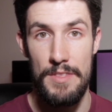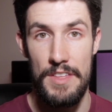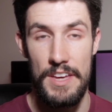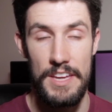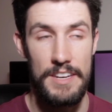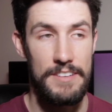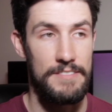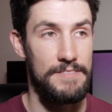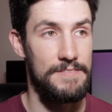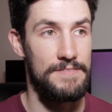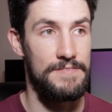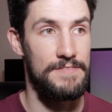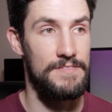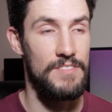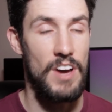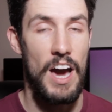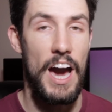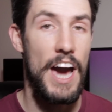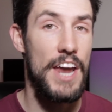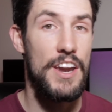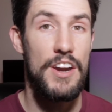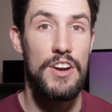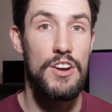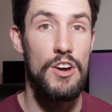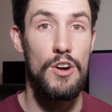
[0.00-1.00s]
then
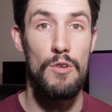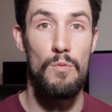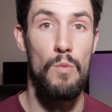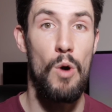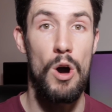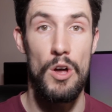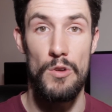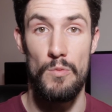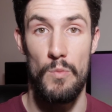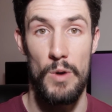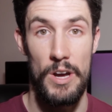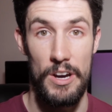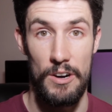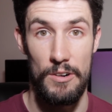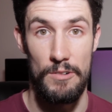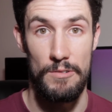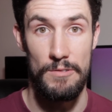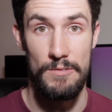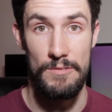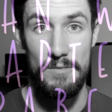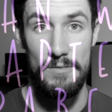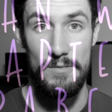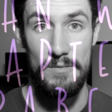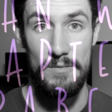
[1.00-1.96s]
I don't know what will.